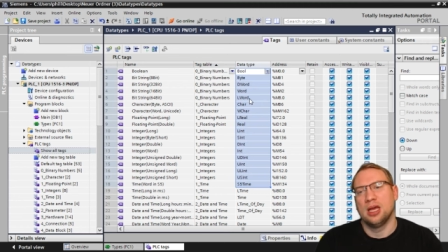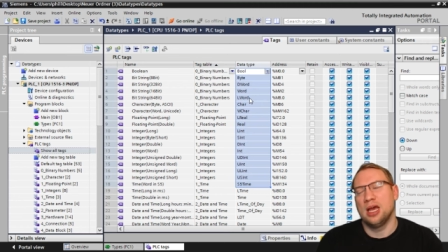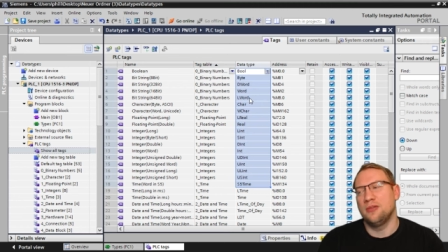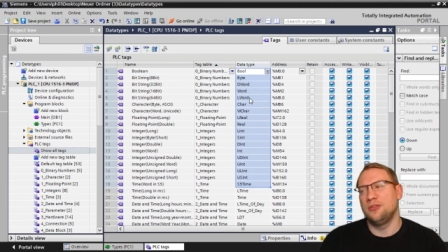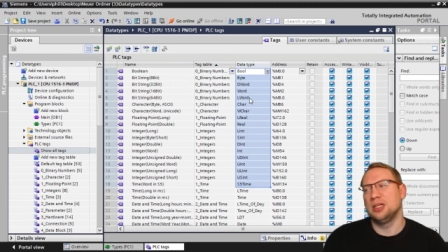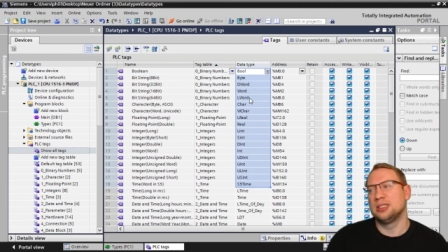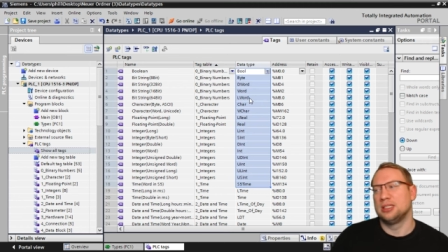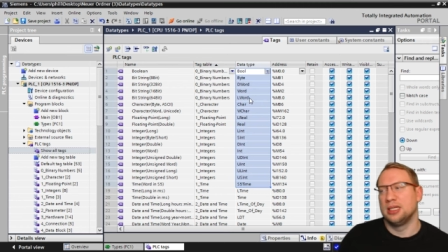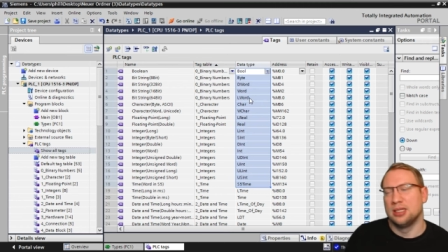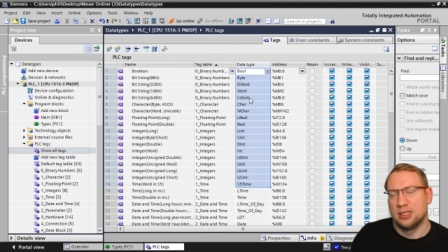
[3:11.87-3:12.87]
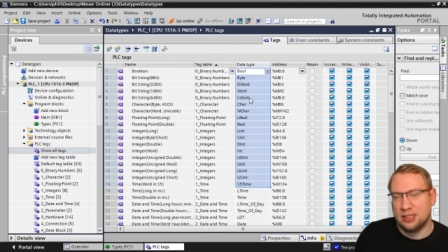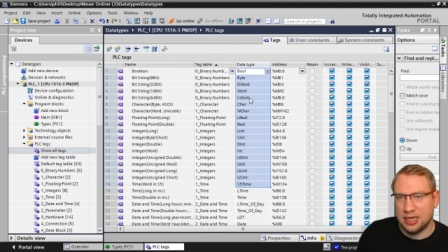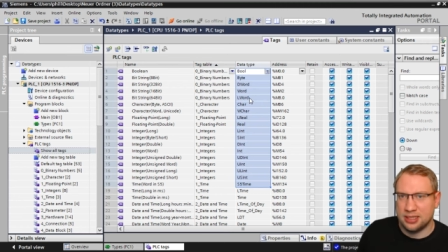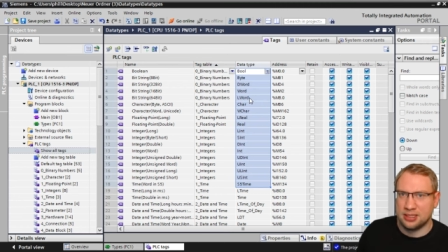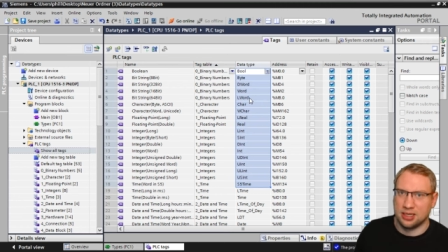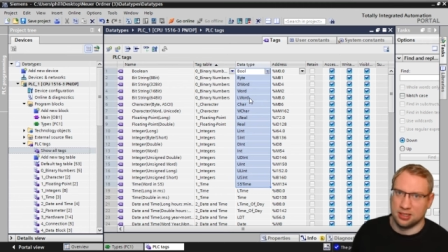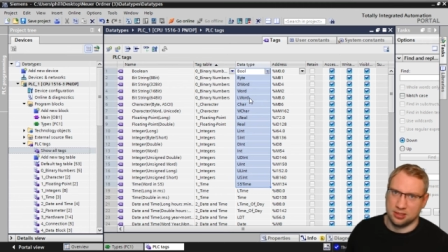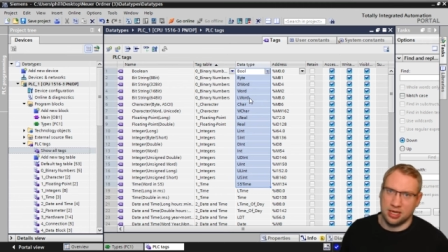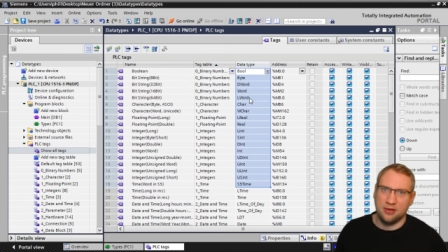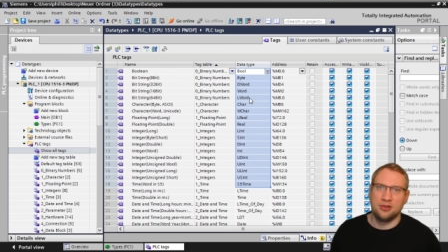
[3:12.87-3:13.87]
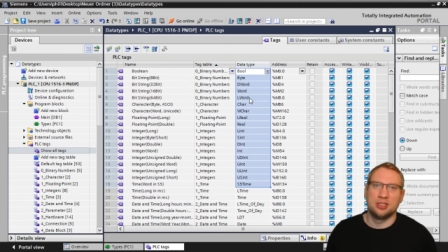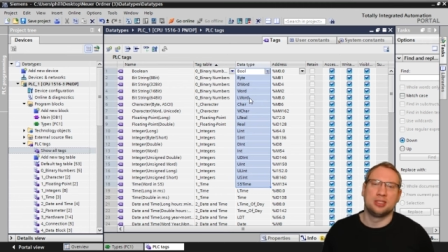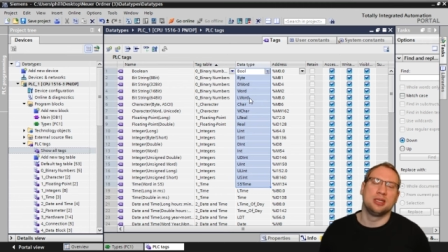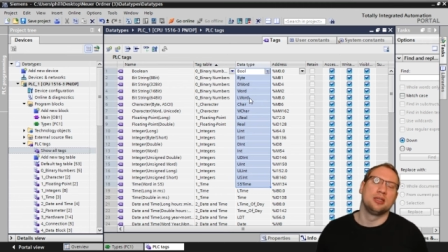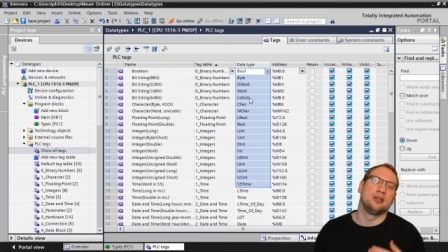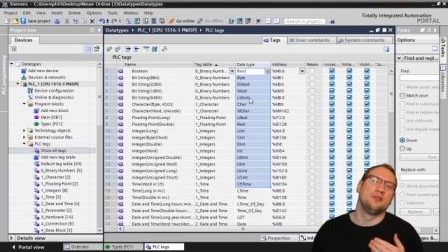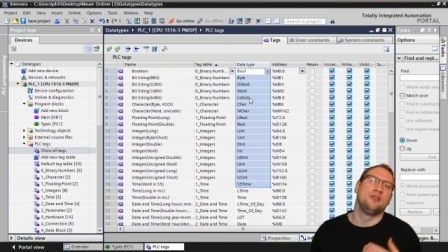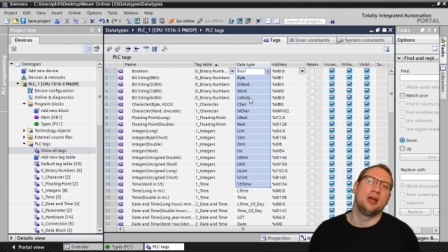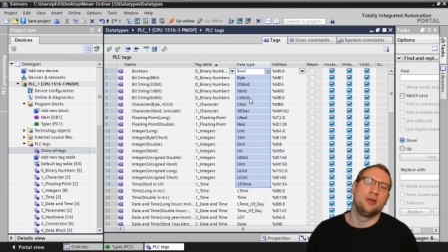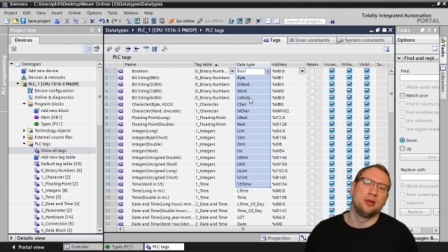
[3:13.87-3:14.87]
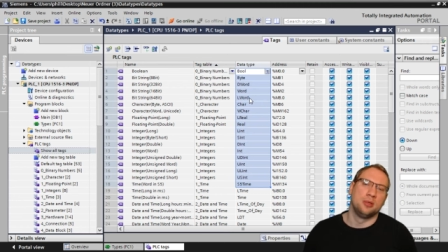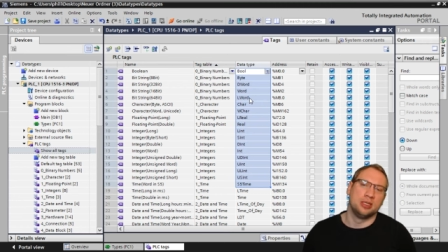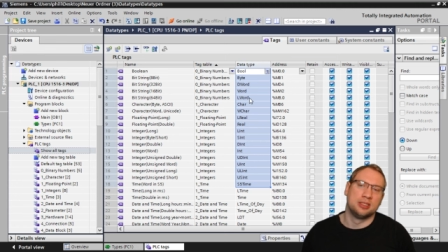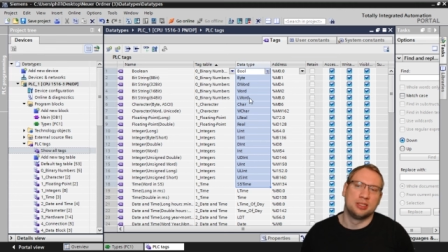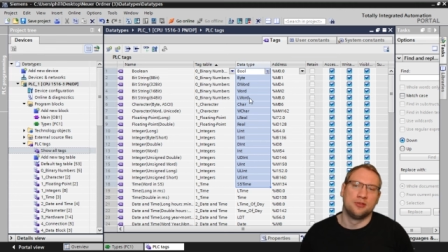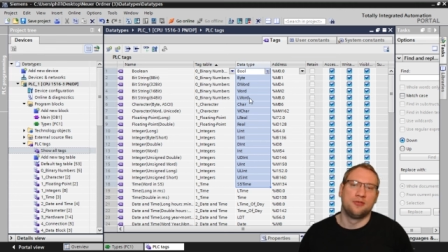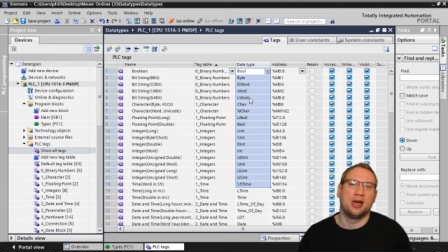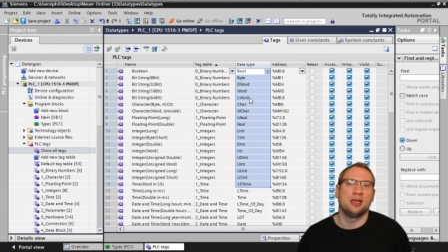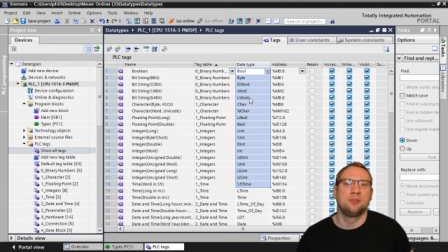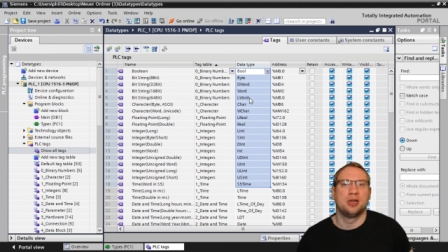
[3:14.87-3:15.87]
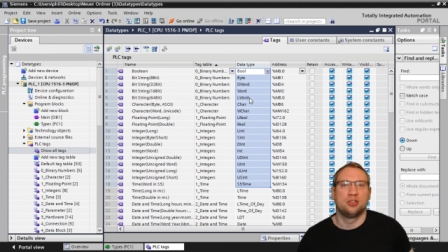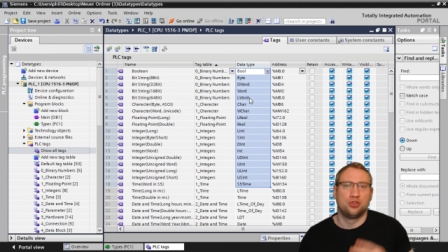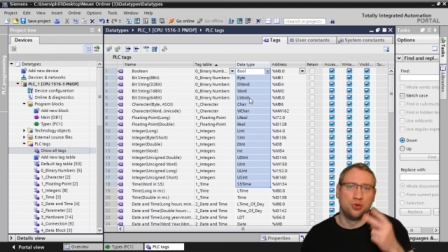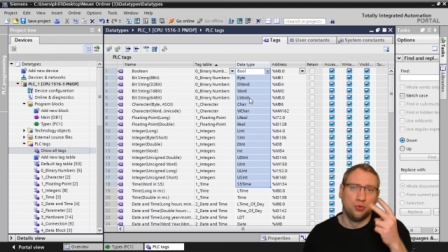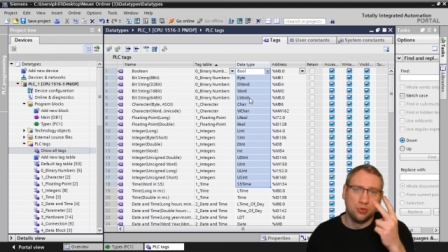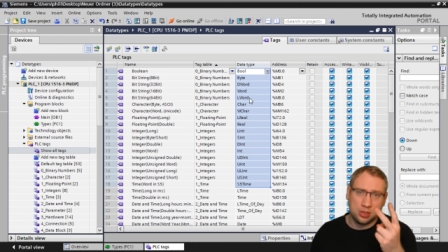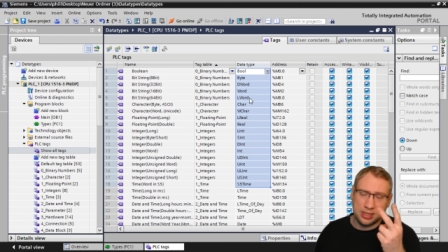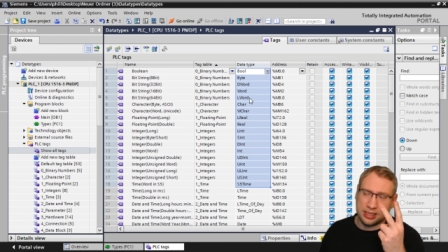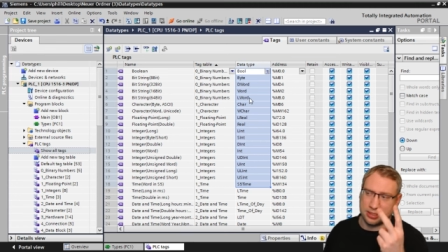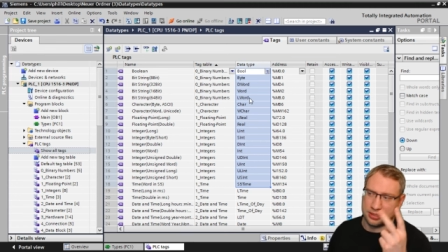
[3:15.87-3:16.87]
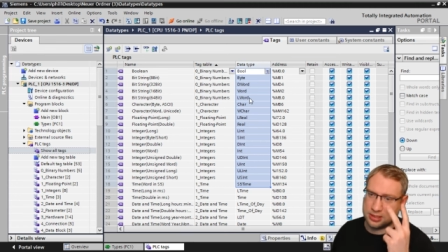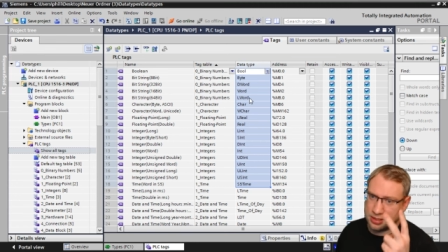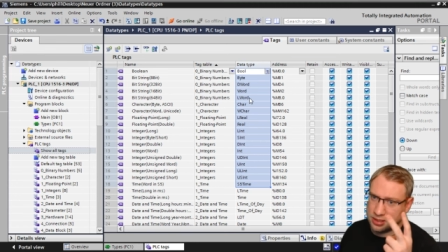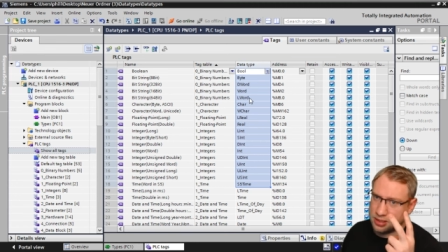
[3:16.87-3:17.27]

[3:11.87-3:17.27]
Every single data, every single variable is defined by two things.